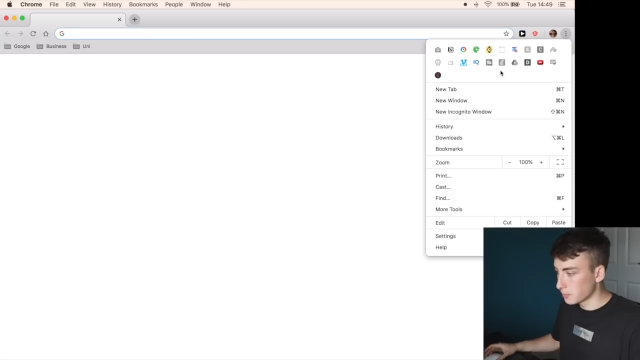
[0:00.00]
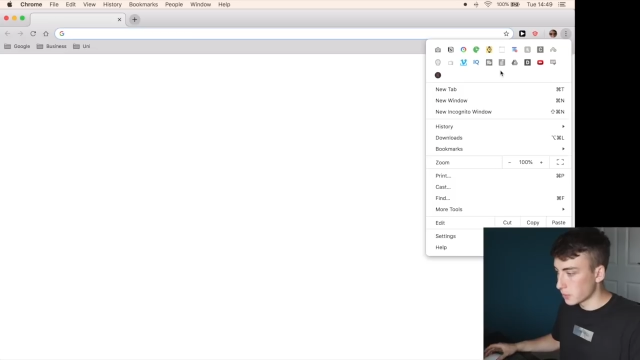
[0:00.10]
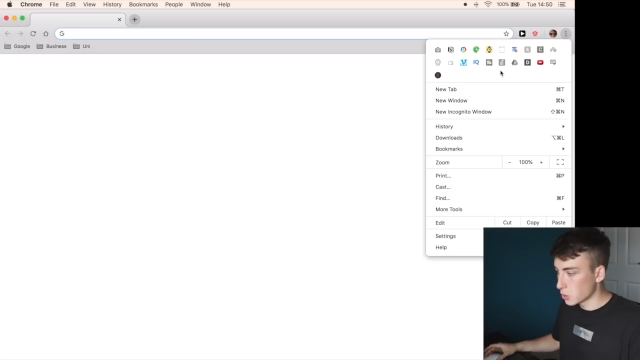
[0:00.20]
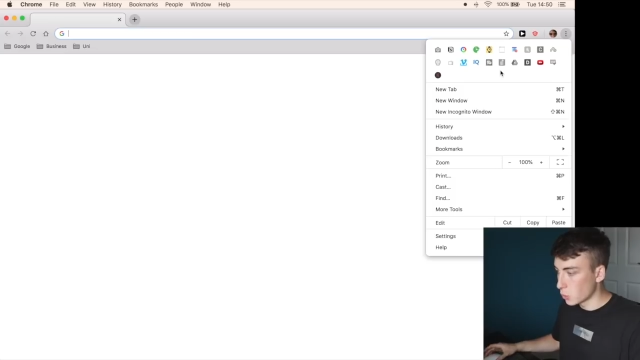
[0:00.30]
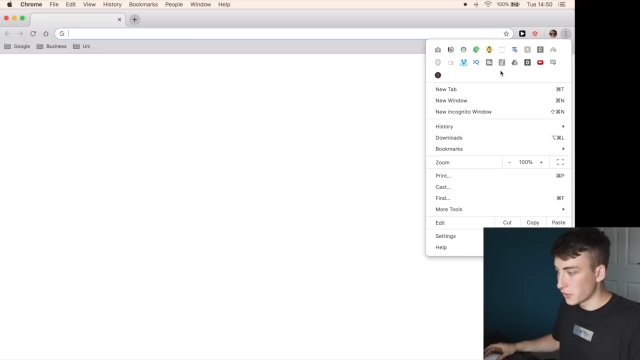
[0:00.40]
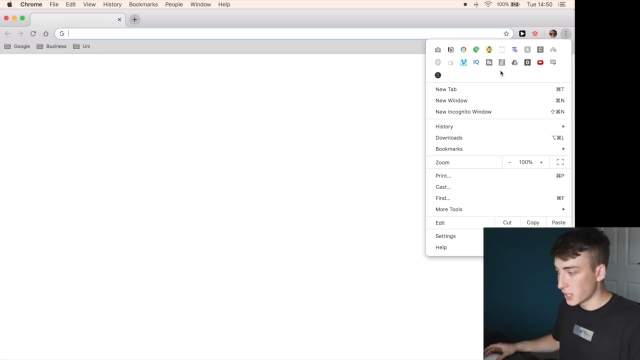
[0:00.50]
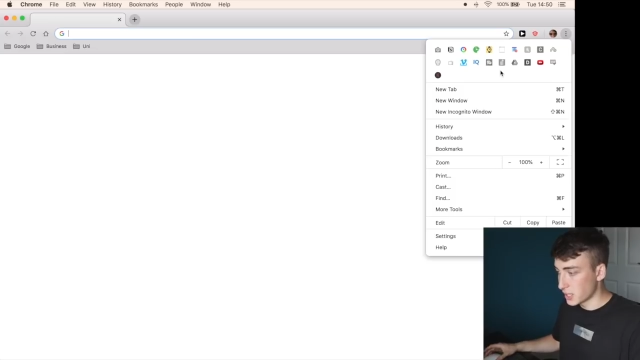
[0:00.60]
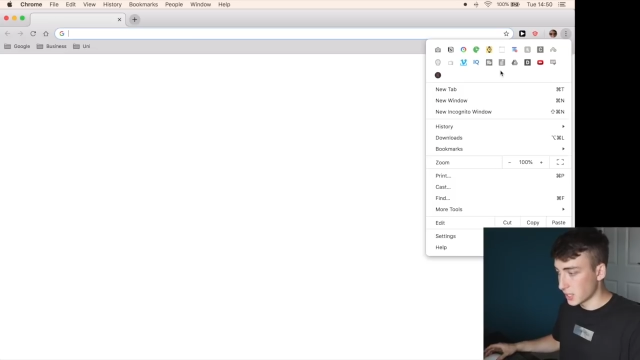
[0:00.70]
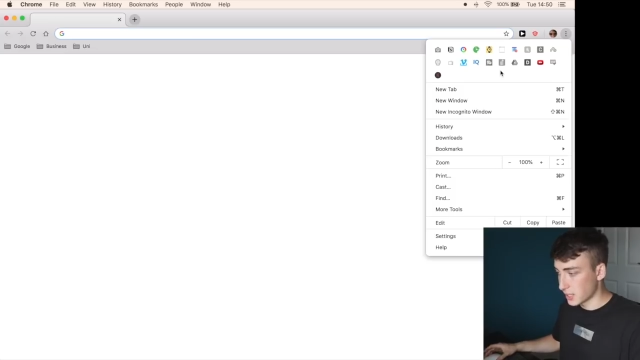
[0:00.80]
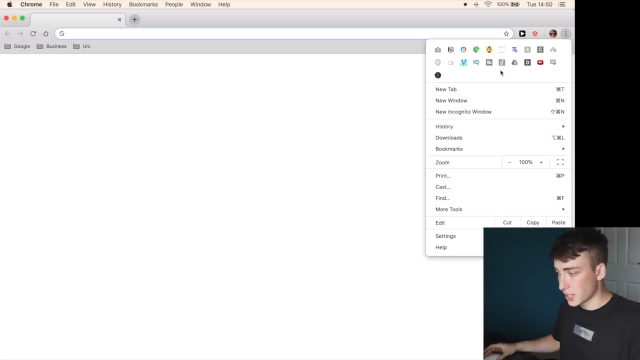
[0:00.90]
So what
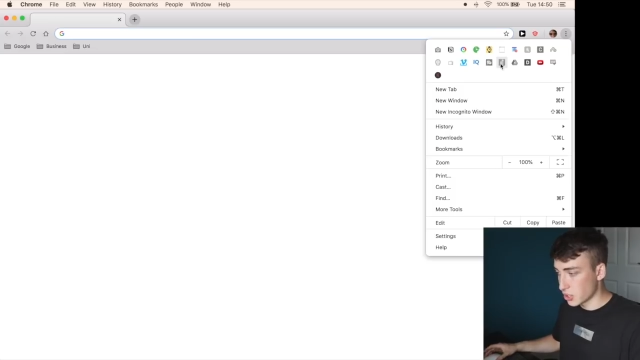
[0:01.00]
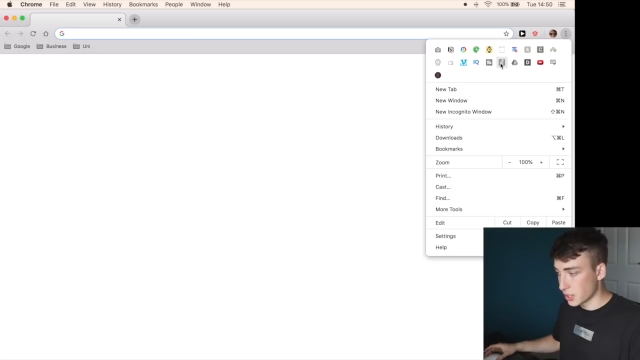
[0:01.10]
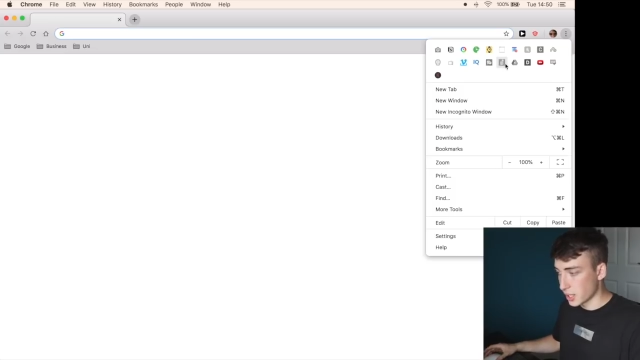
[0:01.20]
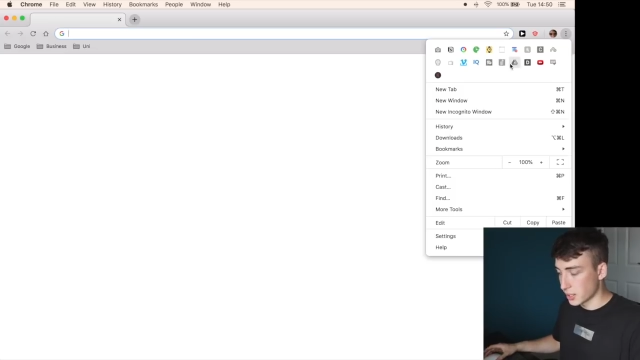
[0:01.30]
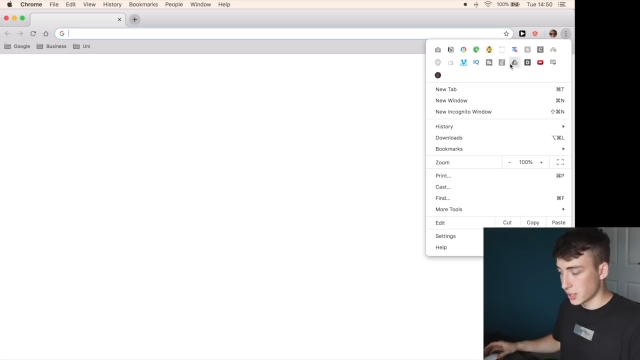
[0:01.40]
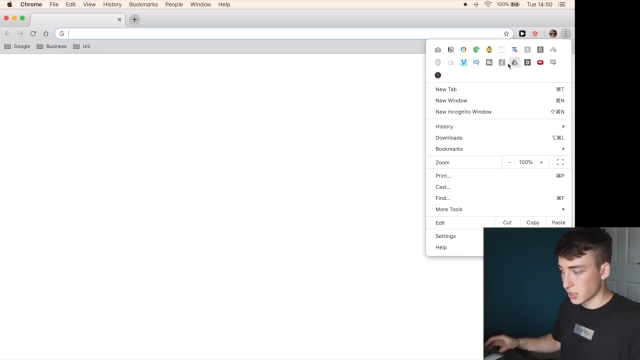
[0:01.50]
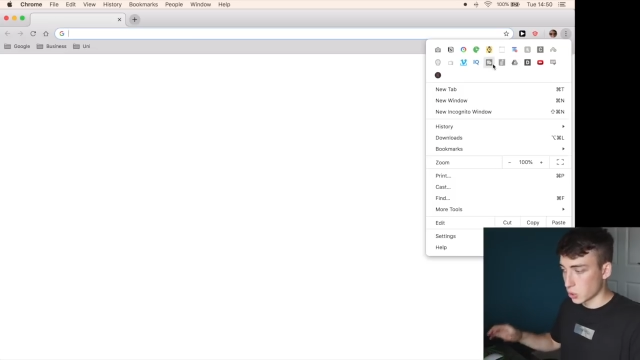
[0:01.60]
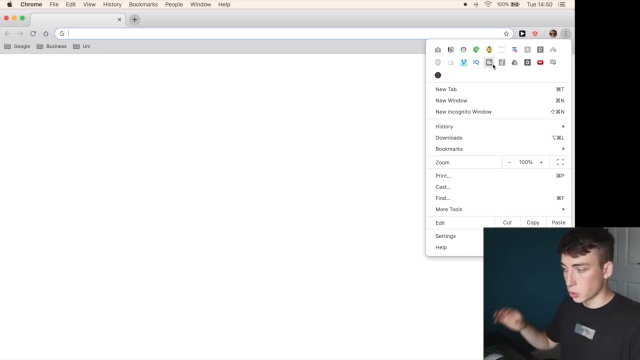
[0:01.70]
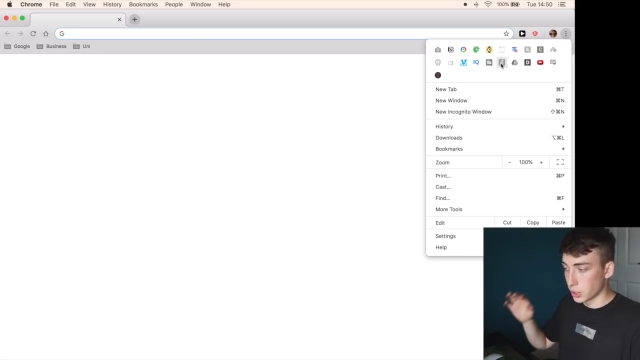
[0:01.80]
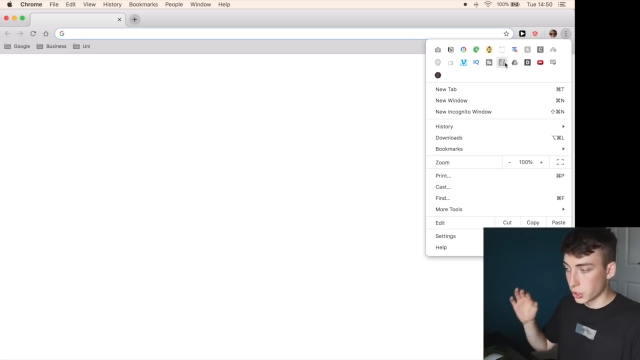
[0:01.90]
this extension does is
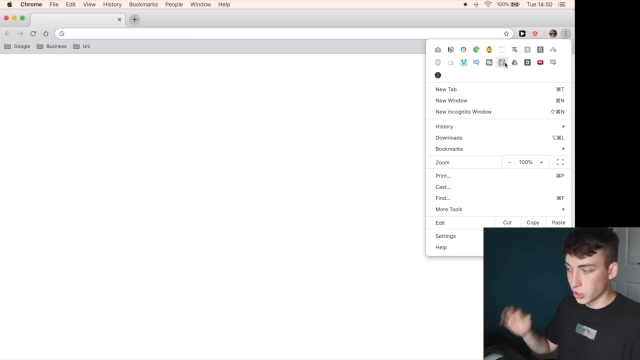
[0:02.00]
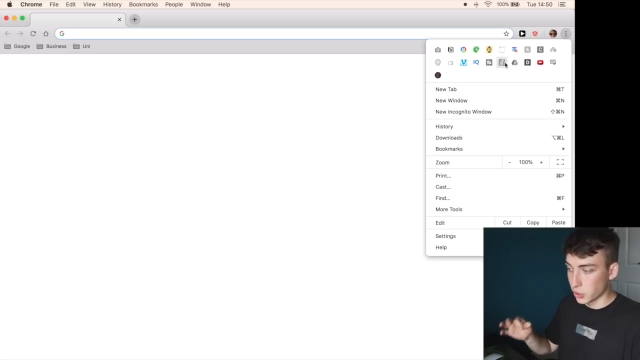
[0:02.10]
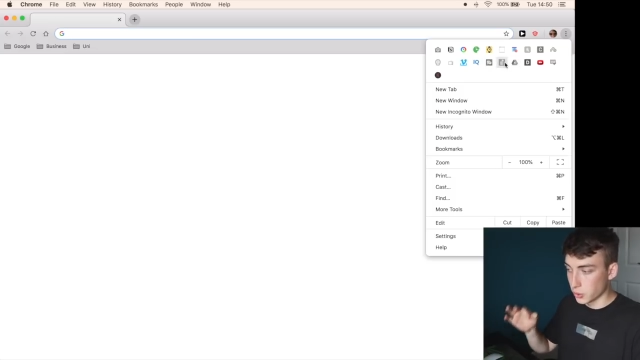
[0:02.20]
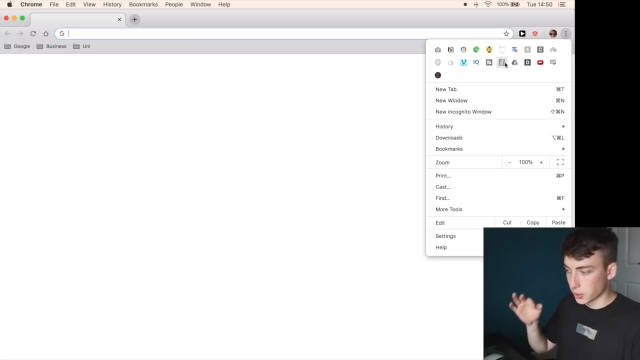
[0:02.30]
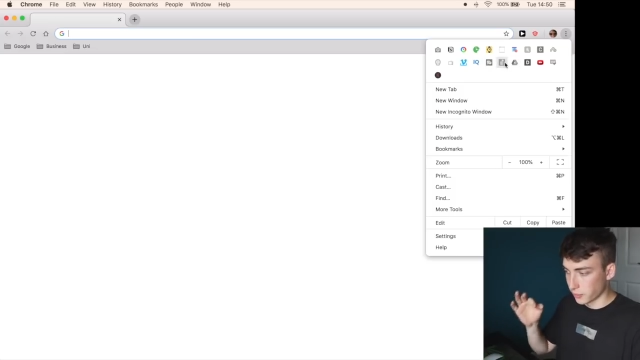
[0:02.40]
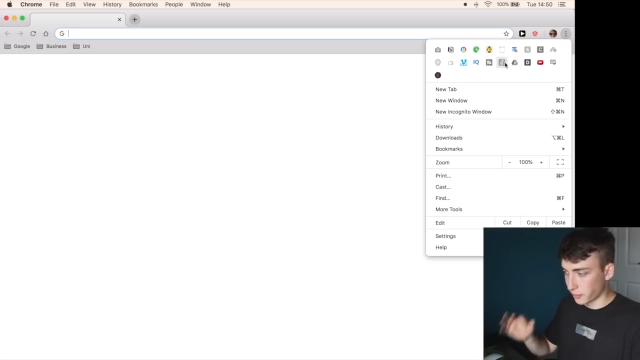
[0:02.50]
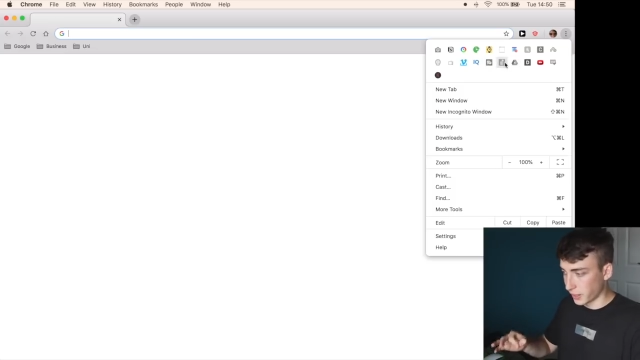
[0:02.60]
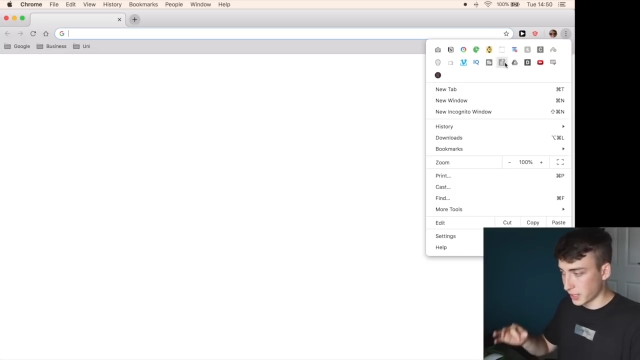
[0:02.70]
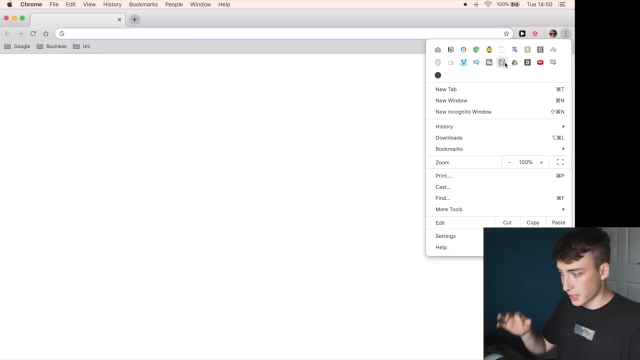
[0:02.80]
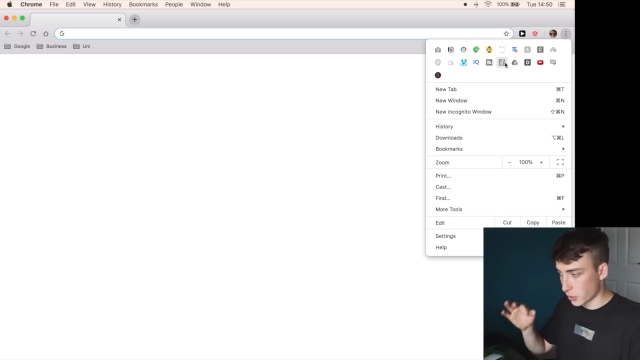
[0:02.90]
called
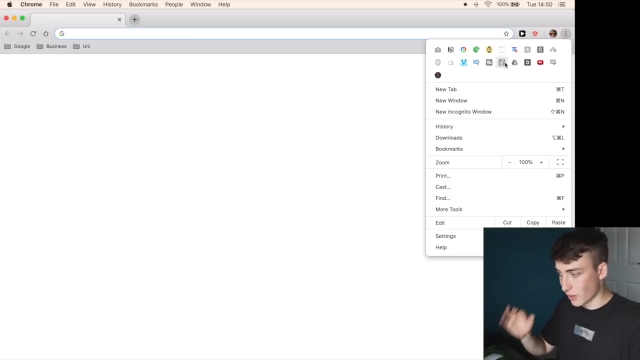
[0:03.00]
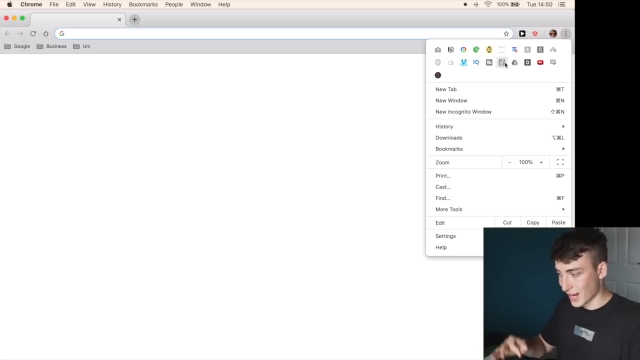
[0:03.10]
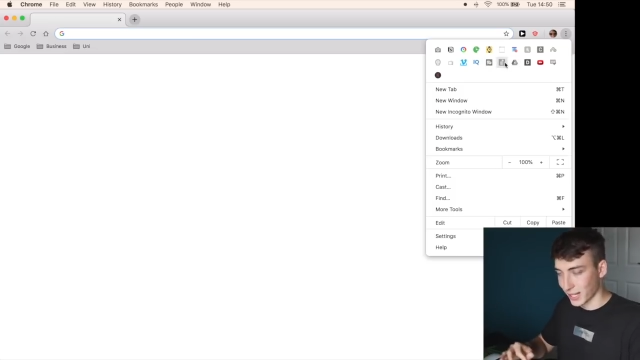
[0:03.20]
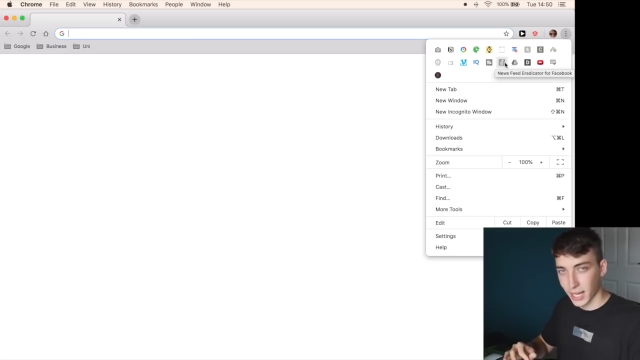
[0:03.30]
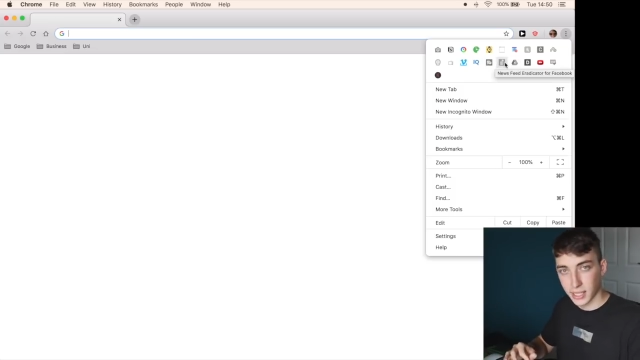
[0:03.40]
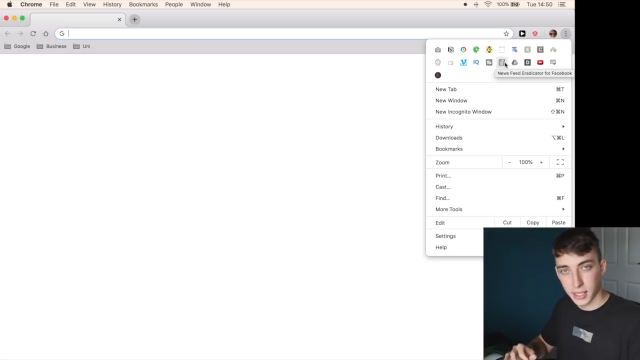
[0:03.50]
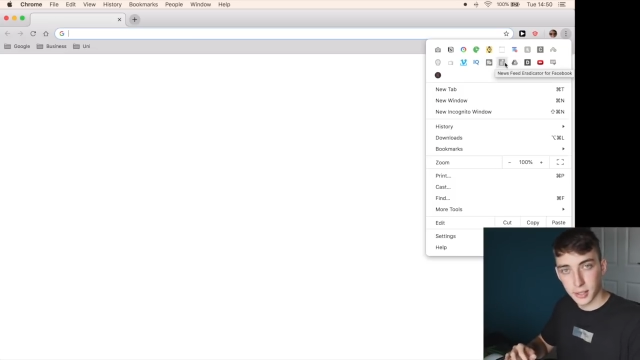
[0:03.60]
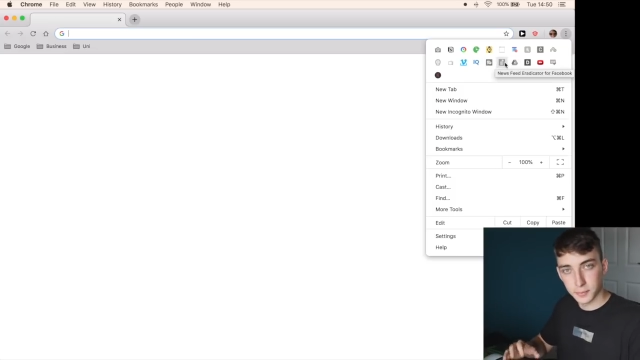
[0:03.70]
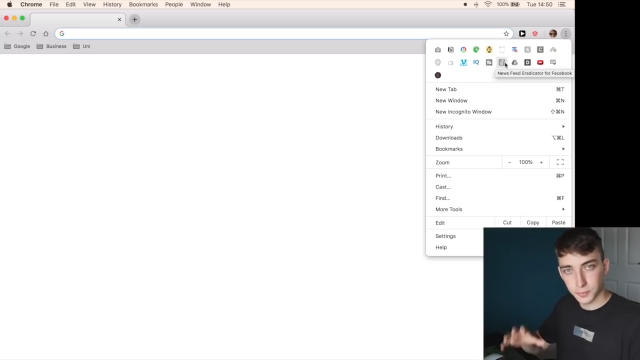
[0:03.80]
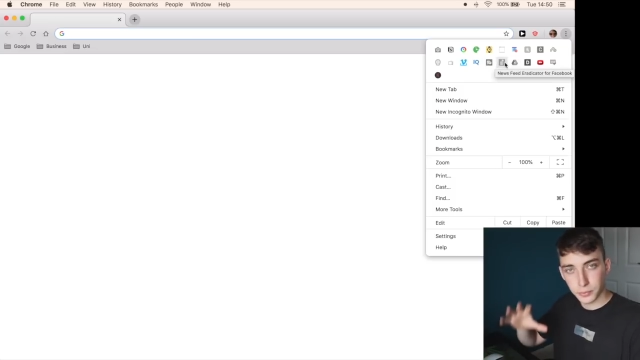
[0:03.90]
Newsfeed Eradicator.